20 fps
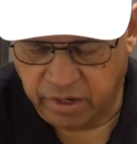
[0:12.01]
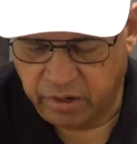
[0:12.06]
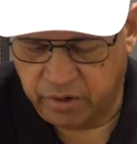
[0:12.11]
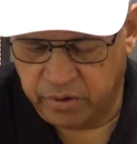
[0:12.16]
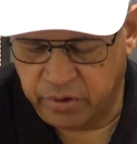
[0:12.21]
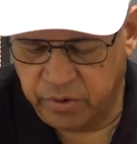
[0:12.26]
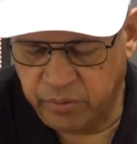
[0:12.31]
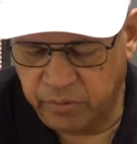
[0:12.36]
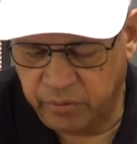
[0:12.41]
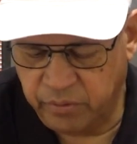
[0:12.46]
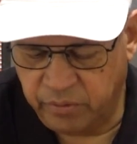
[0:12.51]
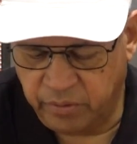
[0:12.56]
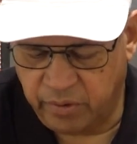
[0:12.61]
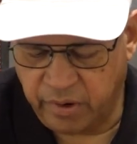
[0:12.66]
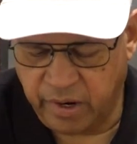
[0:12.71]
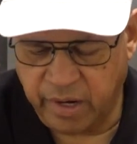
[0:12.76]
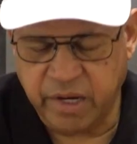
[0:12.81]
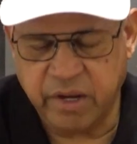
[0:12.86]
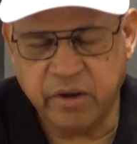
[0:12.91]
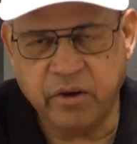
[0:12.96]
new
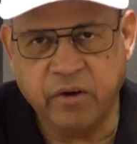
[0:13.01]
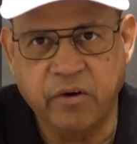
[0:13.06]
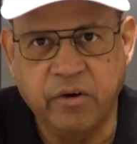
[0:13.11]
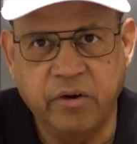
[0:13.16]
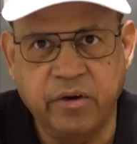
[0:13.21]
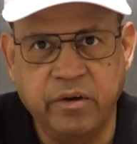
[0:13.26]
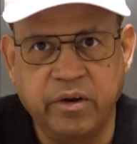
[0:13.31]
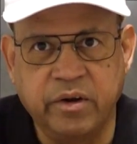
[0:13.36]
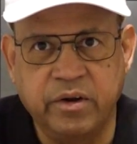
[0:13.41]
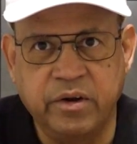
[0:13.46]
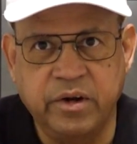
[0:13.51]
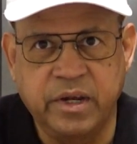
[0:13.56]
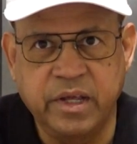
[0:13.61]
Nikon